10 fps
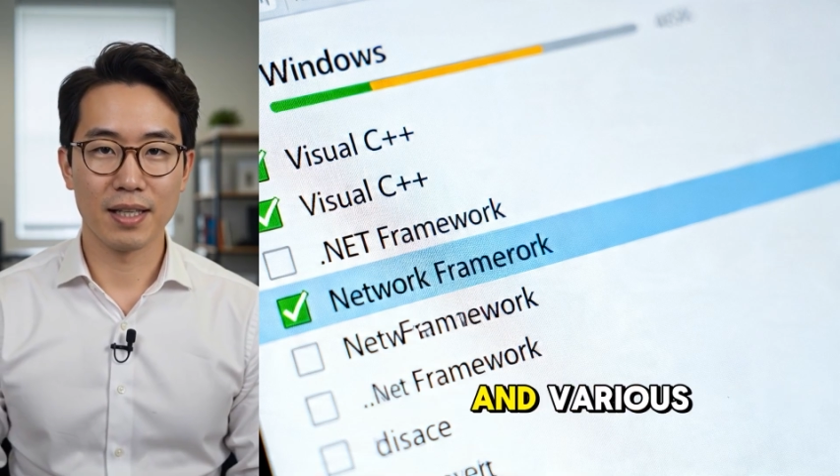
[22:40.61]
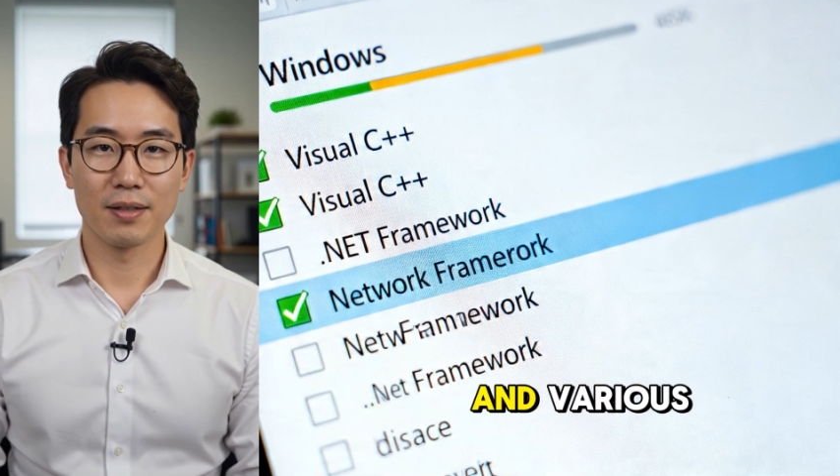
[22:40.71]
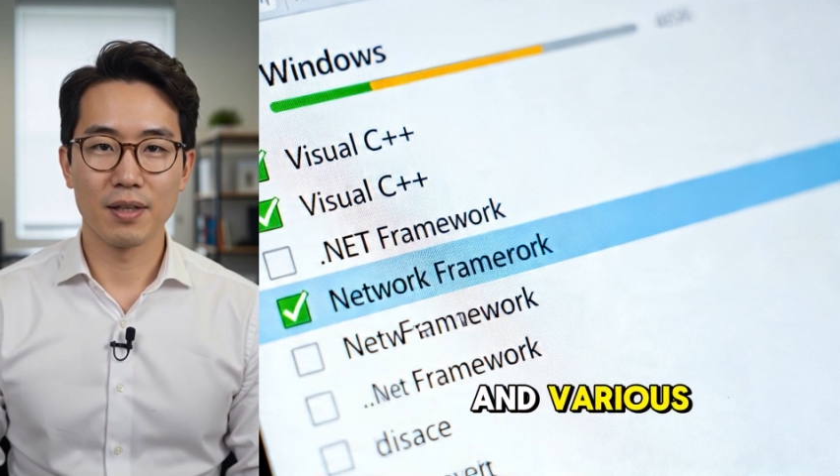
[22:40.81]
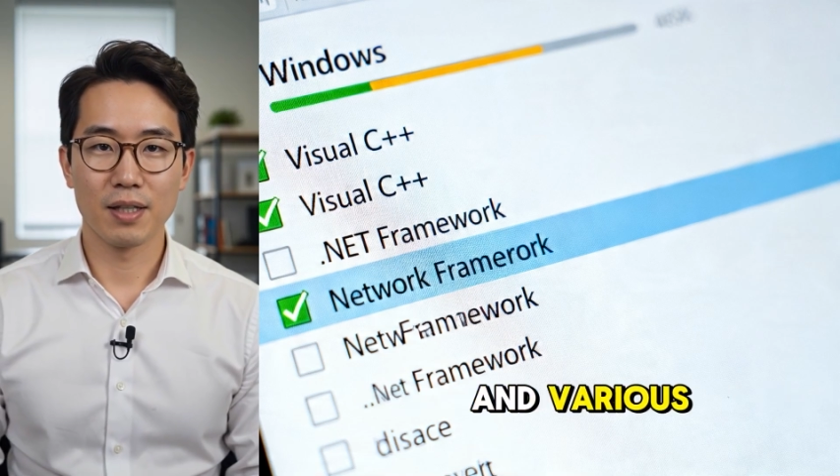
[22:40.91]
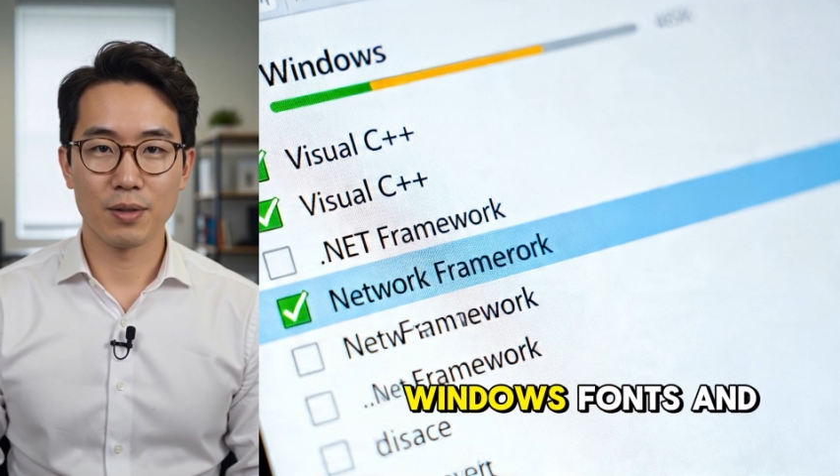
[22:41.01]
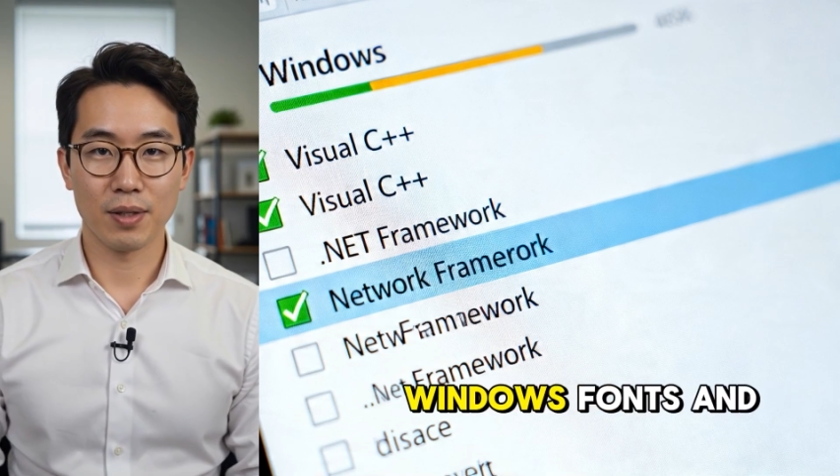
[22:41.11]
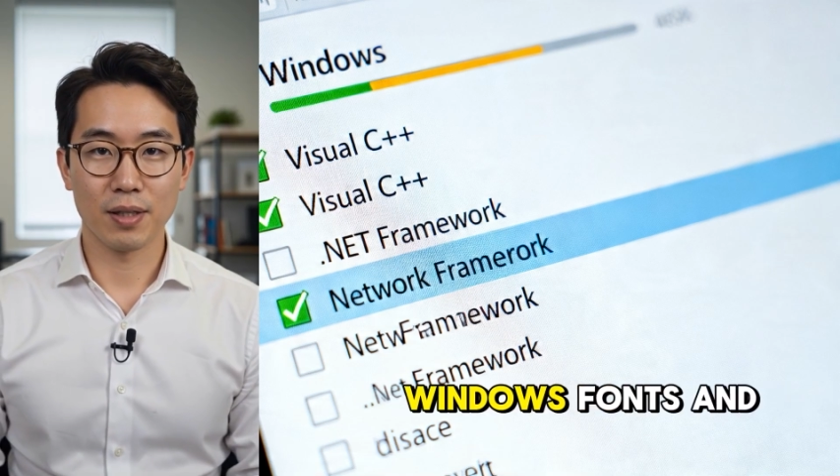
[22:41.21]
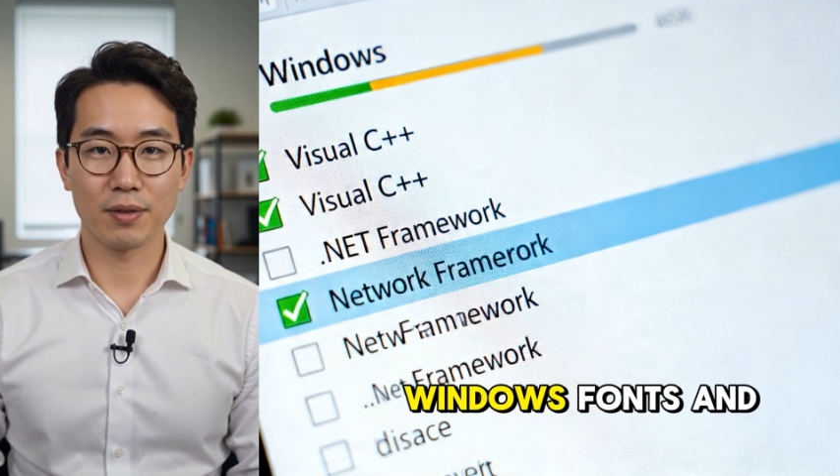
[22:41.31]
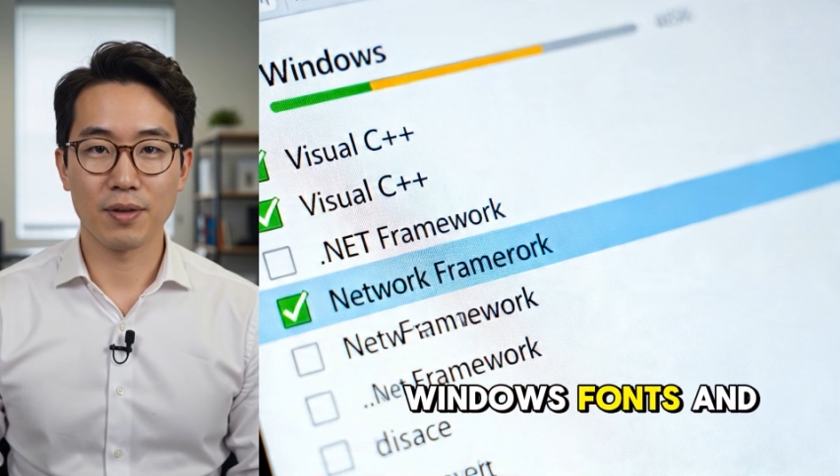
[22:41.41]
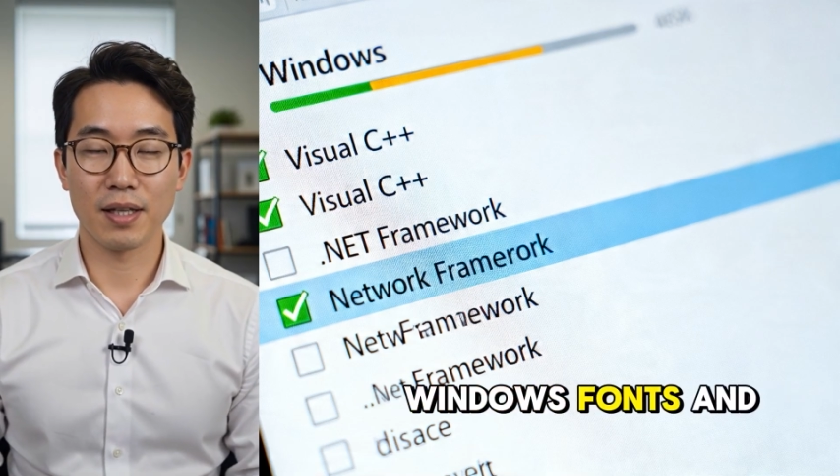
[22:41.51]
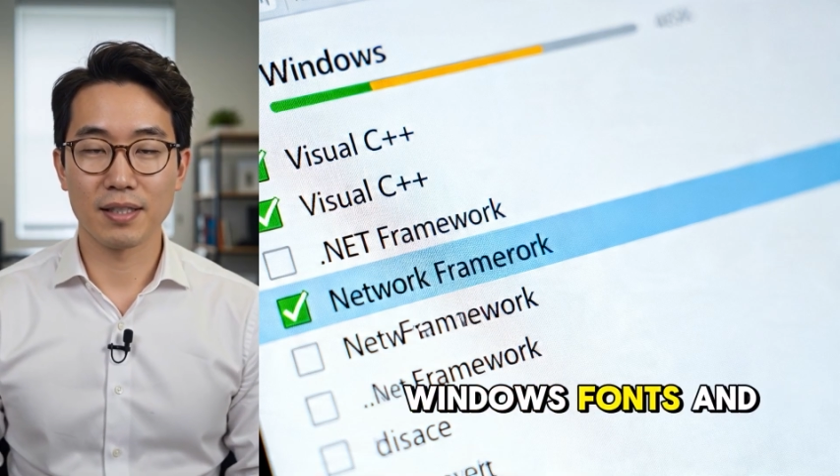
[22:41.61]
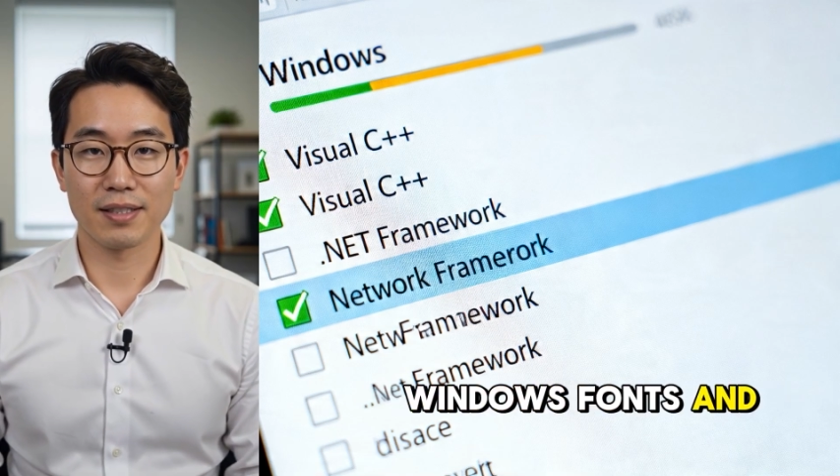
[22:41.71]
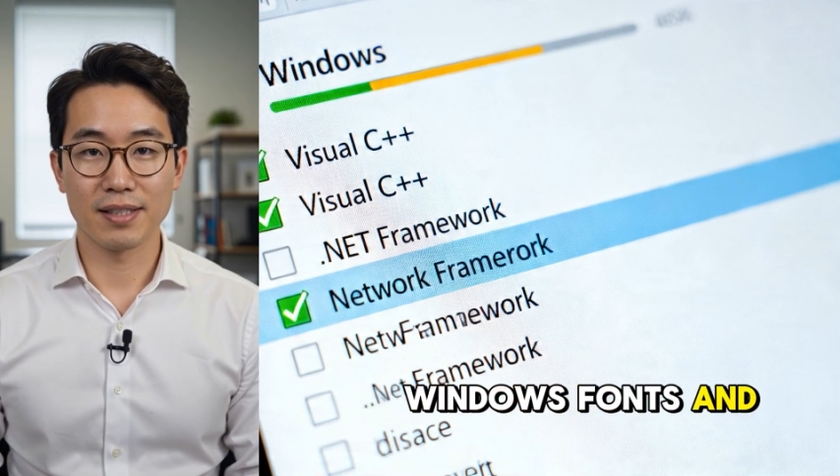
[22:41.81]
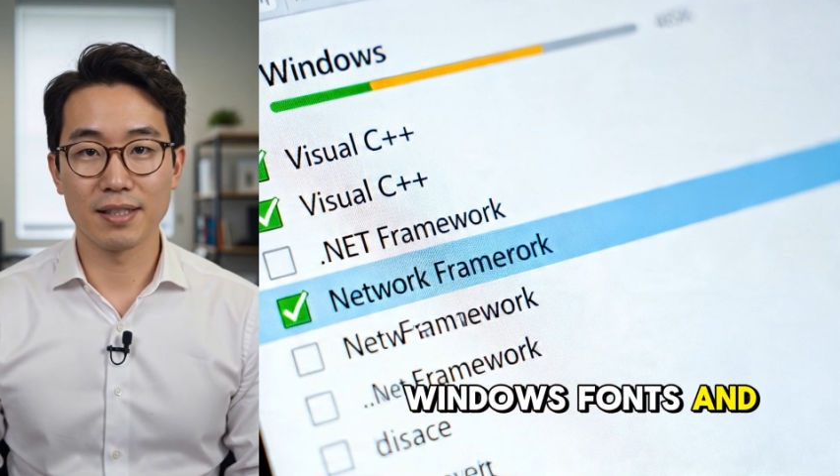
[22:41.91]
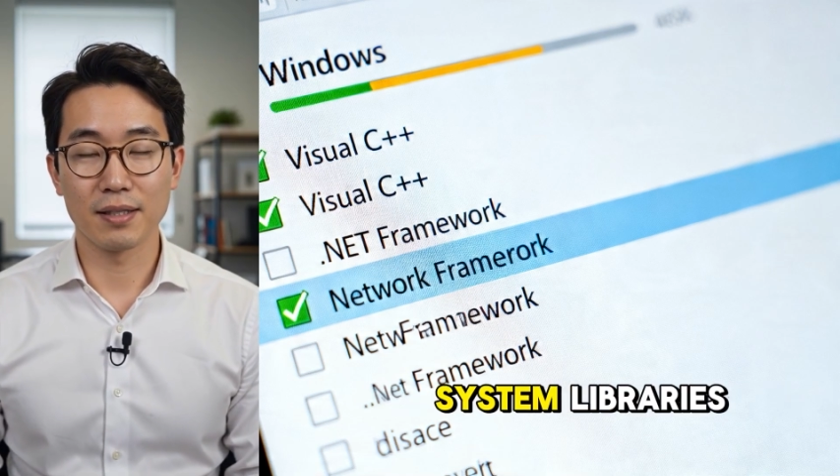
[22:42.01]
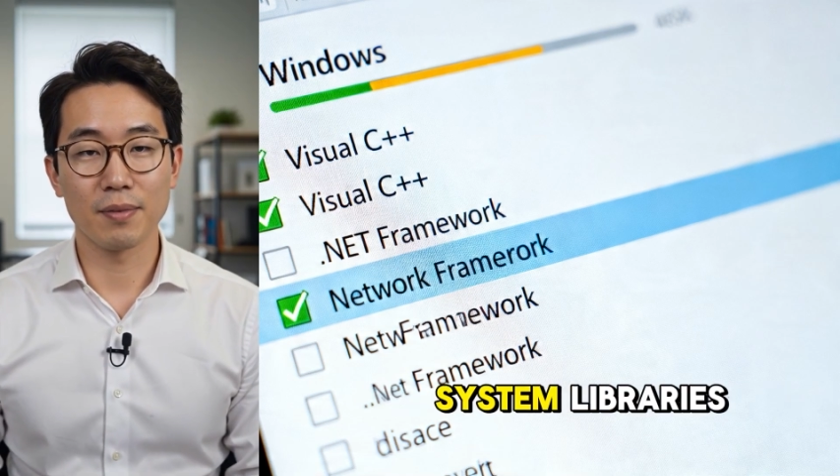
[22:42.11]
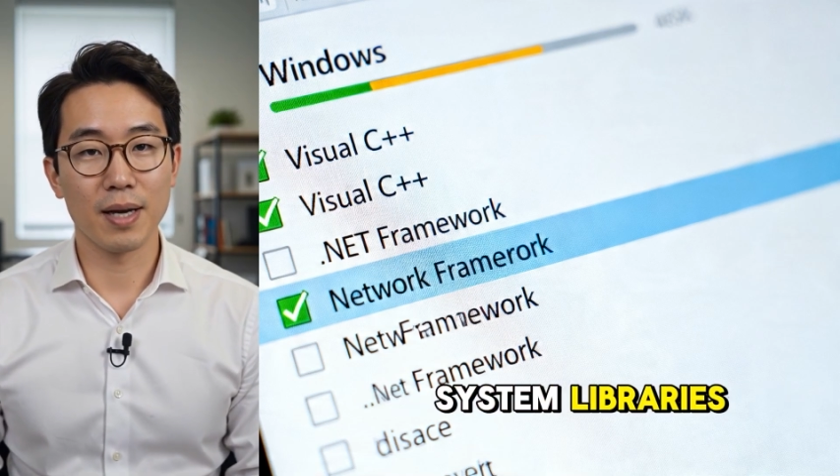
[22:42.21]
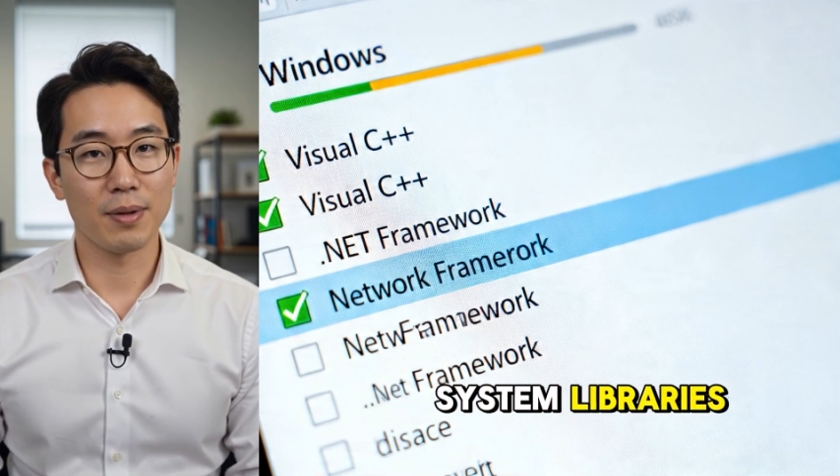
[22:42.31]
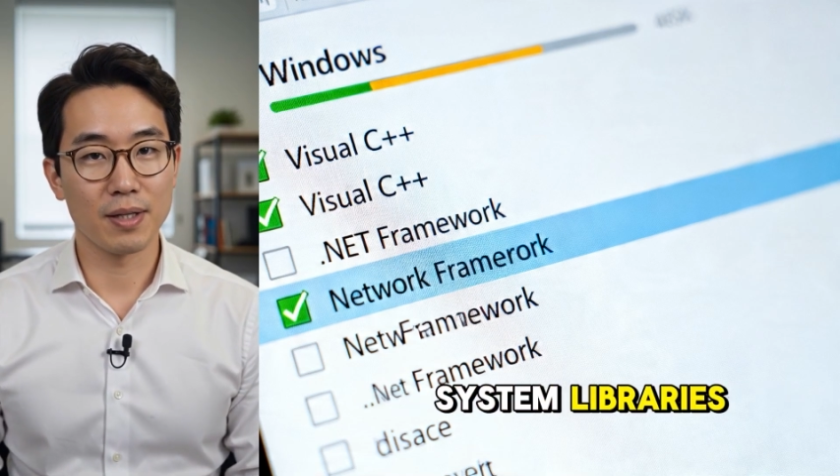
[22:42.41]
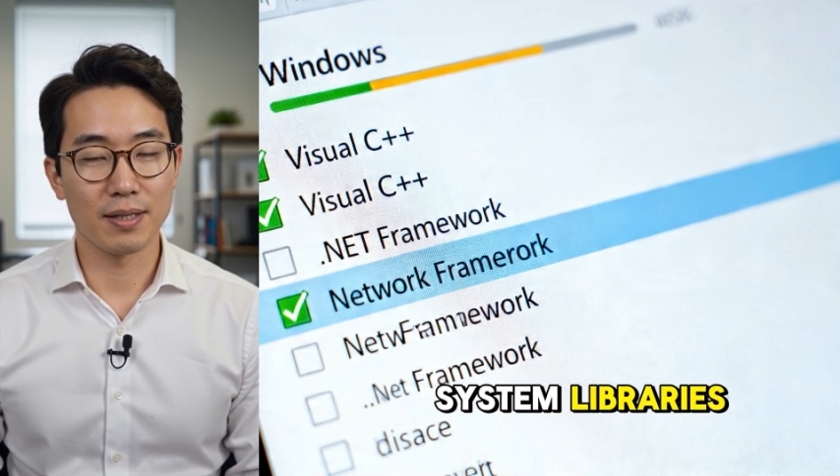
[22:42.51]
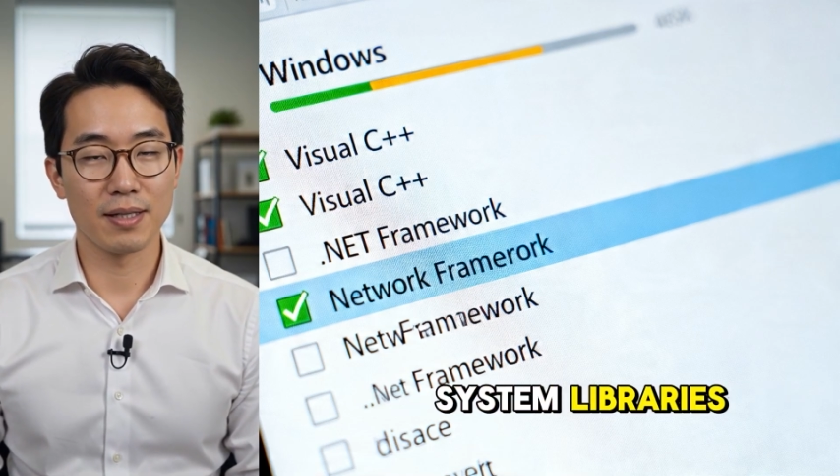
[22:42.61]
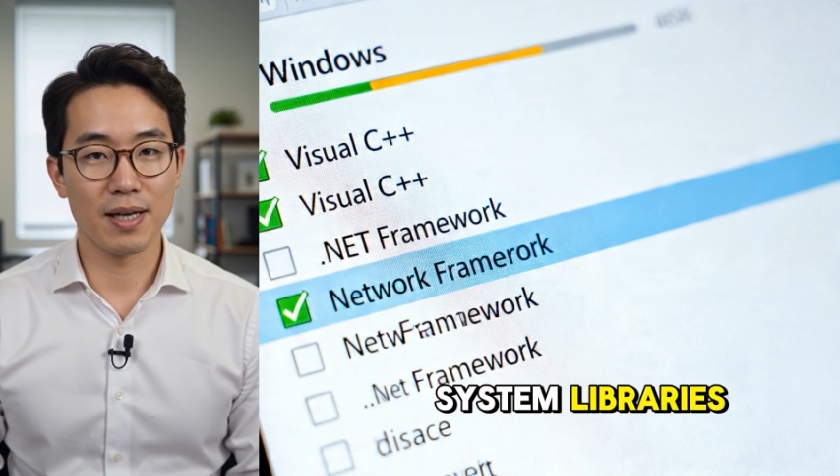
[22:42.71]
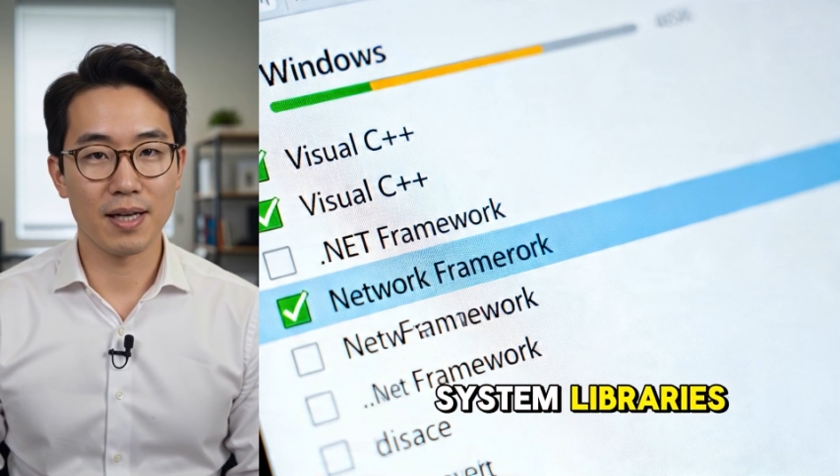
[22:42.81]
and various Windows fonts and system libraries.